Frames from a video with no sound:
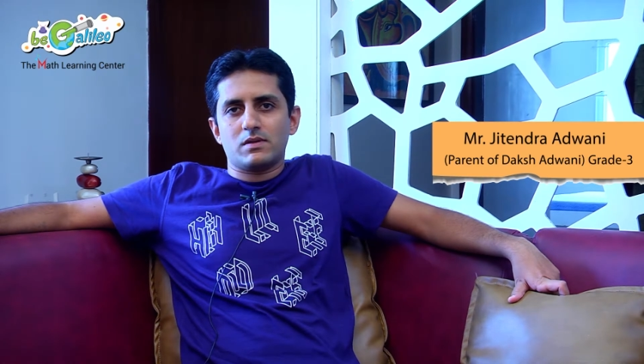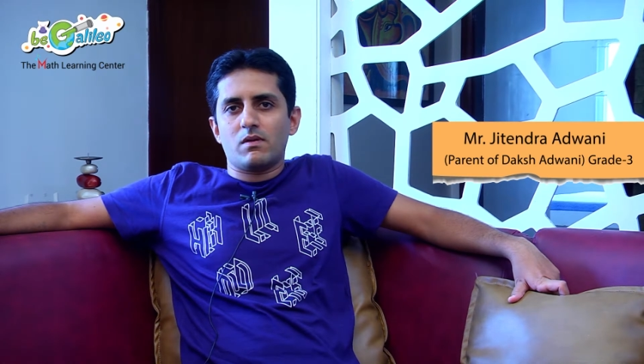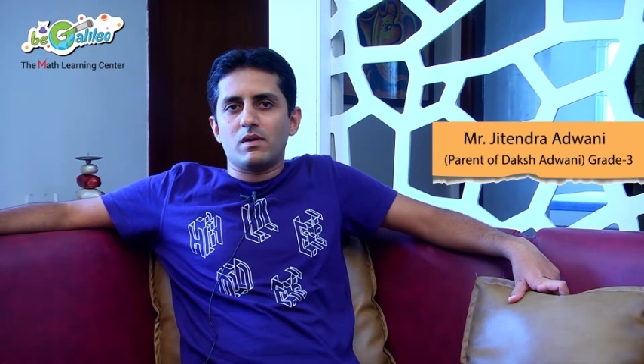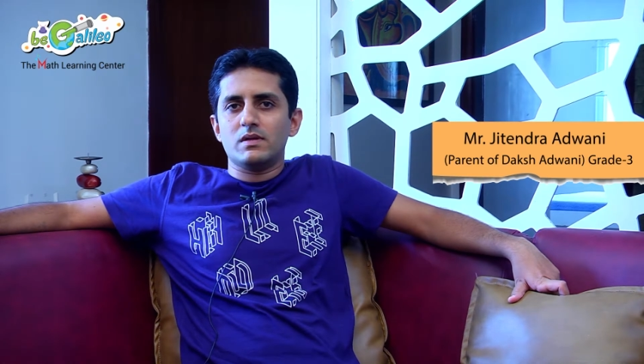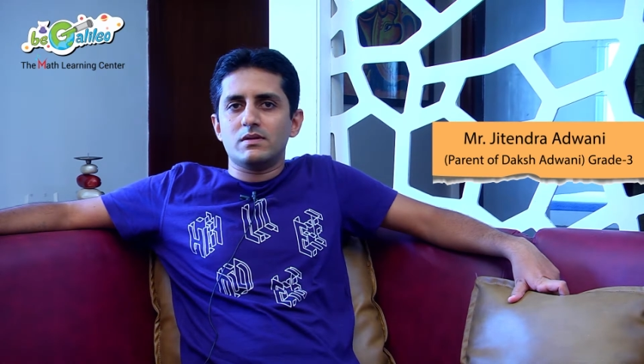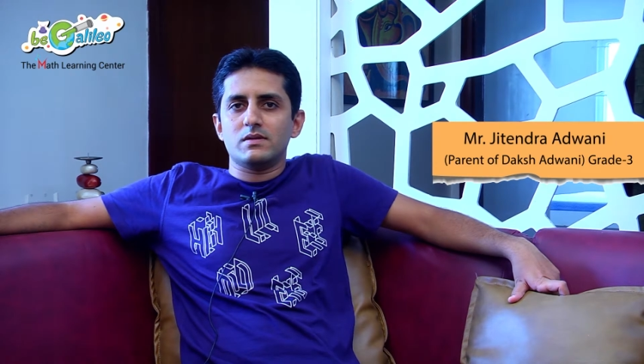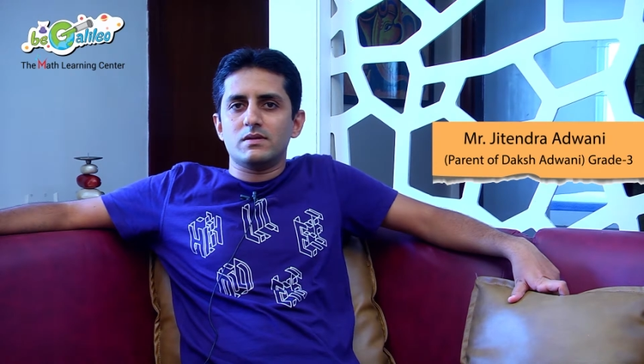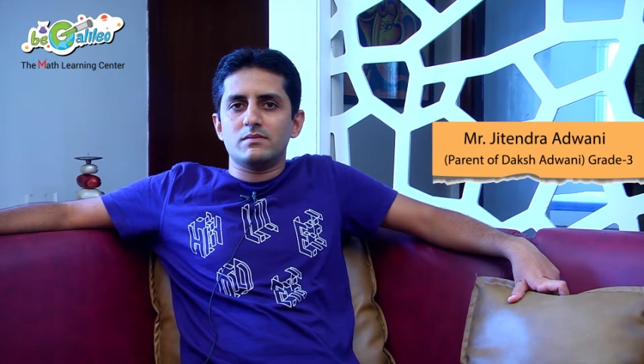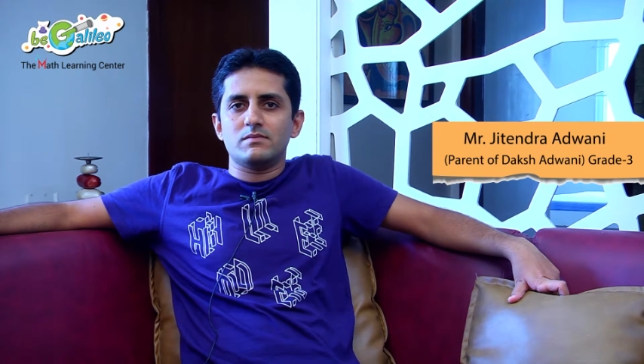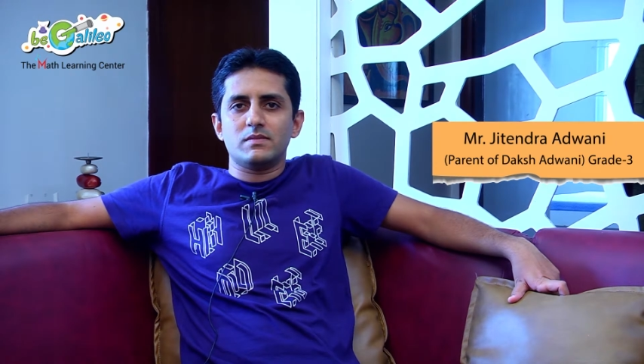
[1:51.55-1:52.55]
only
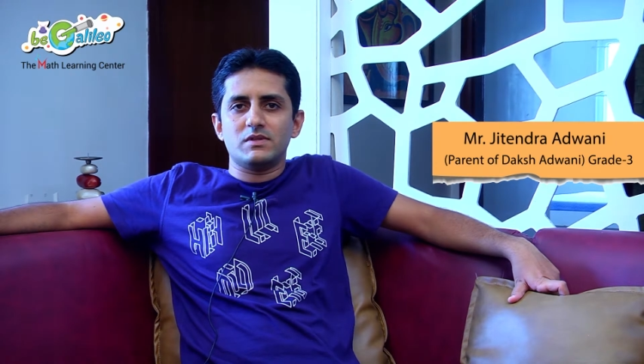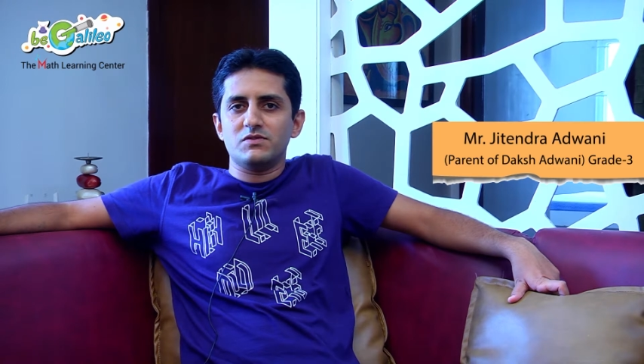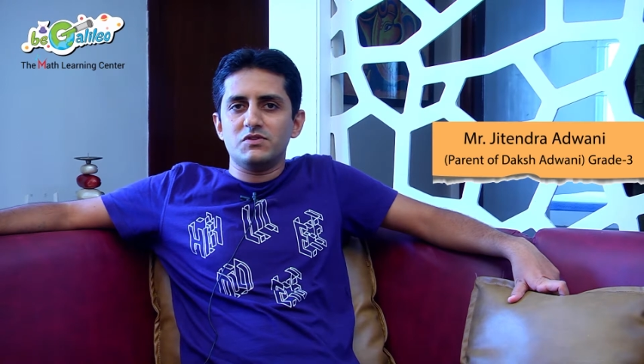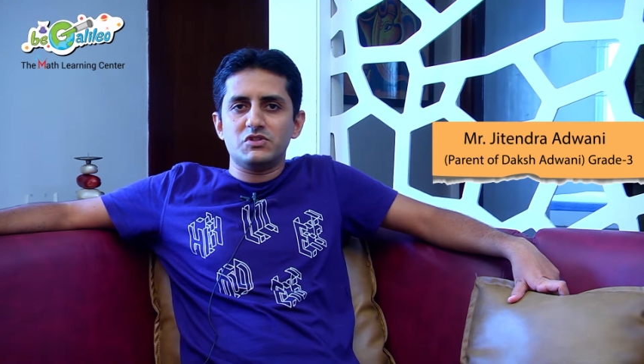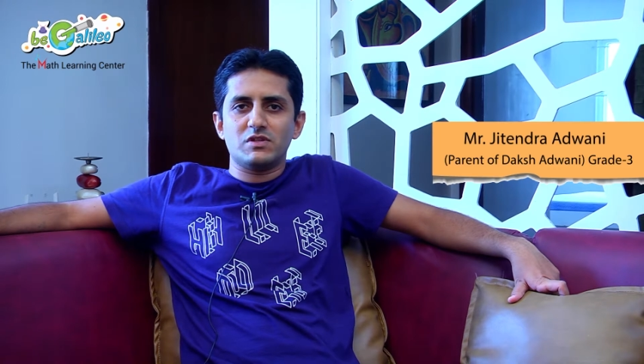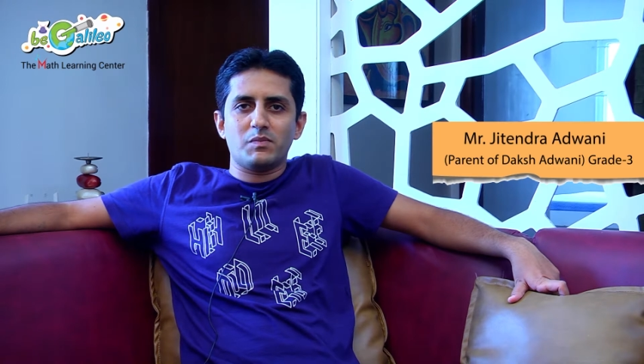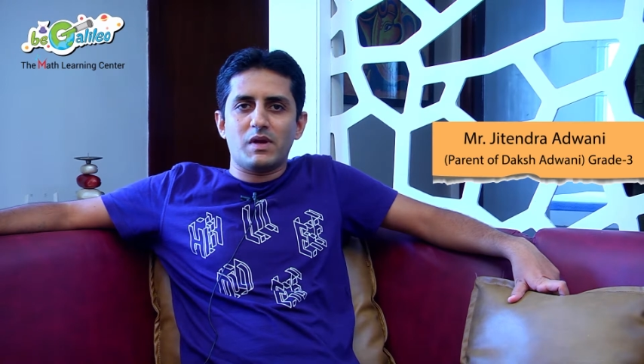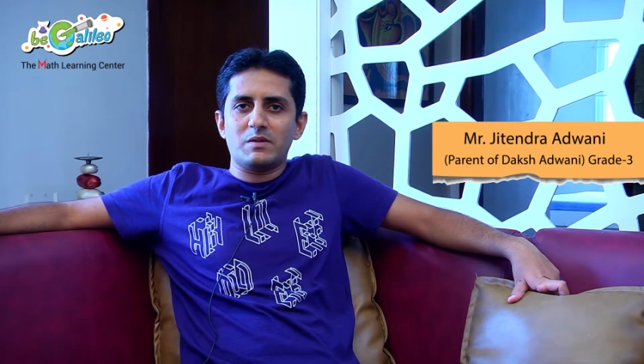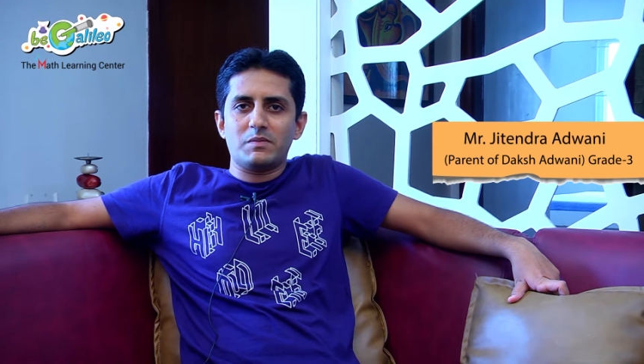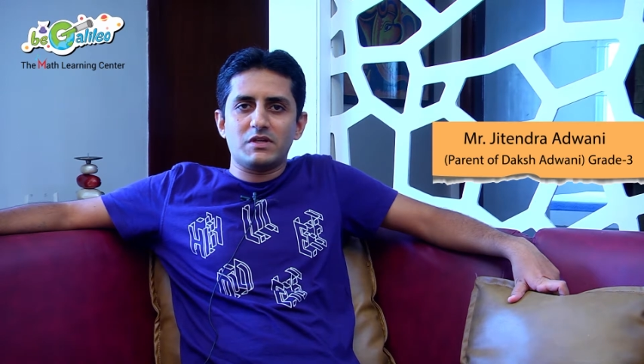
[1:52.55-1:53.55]
the division,
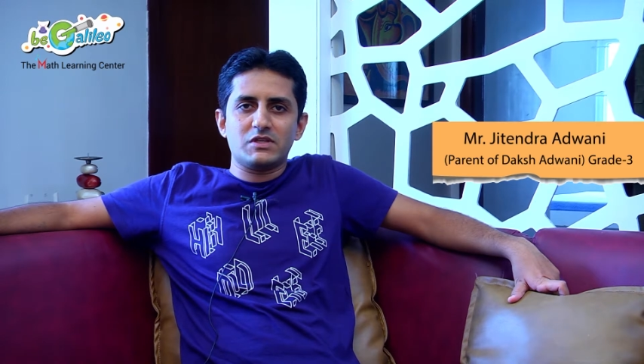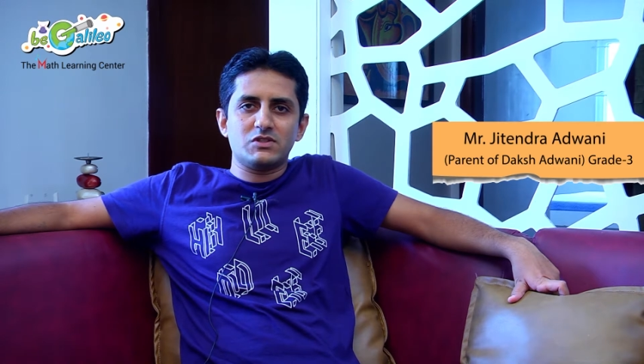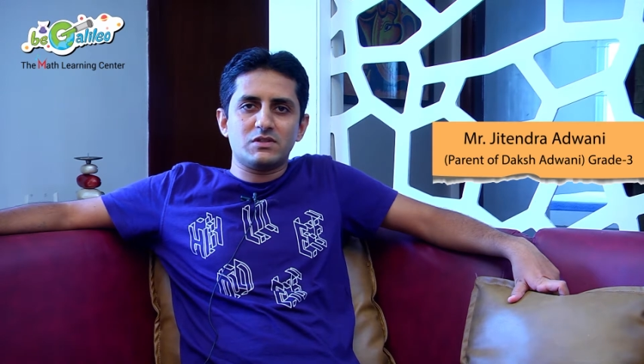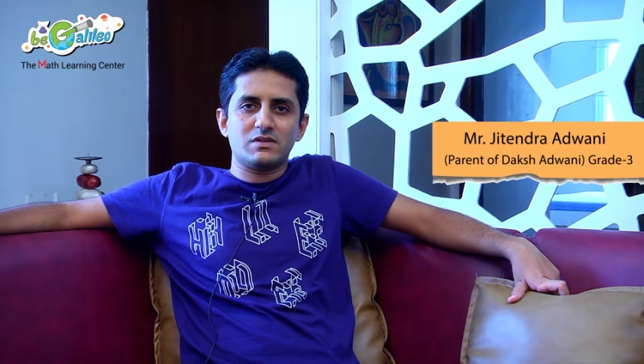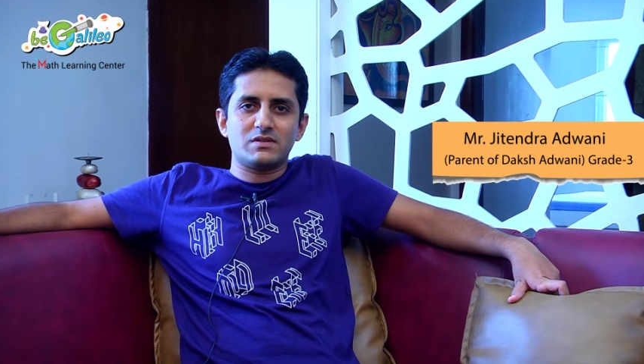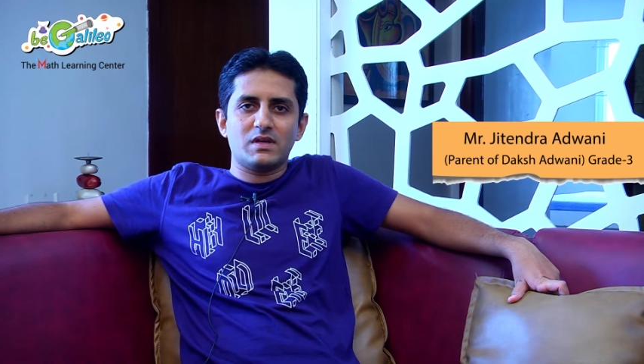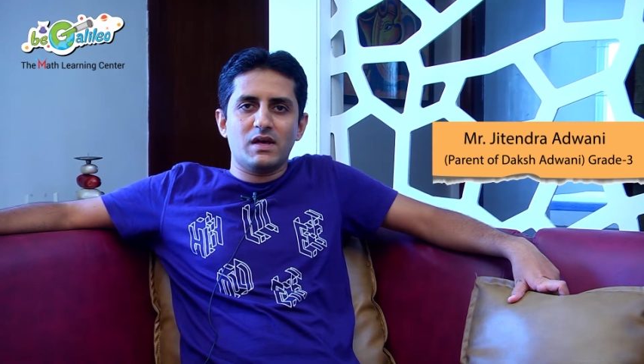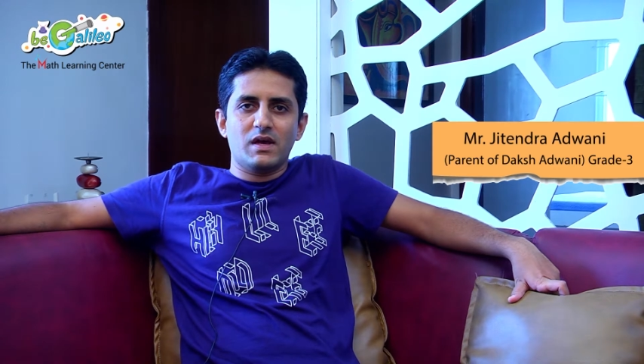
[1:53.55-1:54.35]
multiplications.